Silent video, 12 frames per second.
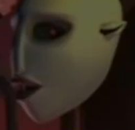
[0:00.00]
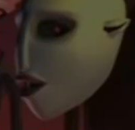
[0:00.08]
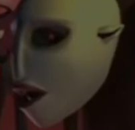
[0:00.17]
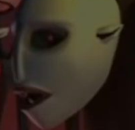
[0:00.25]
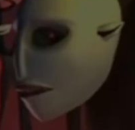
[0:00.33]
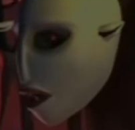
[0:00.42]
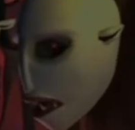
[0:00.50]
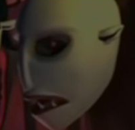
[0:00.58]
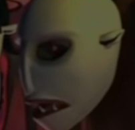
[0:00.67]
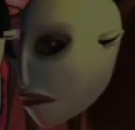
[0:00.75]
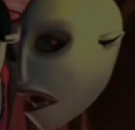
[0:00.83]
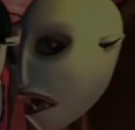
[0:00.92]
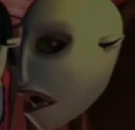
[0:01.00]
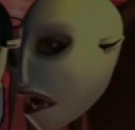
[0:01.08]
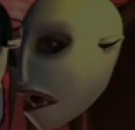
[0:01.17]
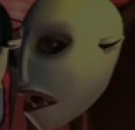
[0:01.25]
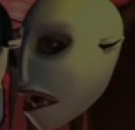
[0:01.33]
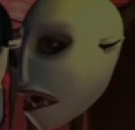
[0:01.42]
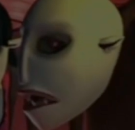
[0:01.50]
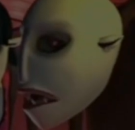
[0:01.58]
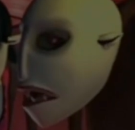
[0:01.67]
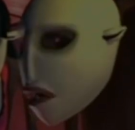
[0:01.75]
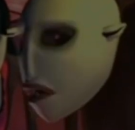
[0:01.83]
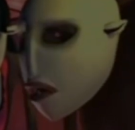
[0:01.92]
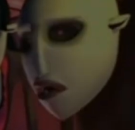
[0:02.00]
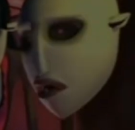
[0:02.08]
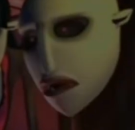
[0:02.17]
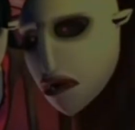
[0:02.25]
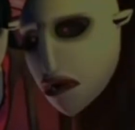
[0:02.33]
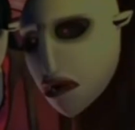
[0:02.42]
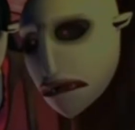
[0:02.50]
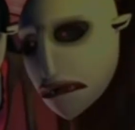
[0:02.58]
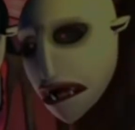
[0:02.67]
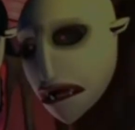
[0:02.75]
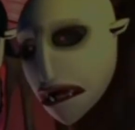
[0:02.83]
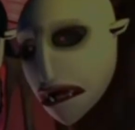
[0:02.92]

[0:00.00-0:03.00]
Bloody Mary. Oh, the Mary.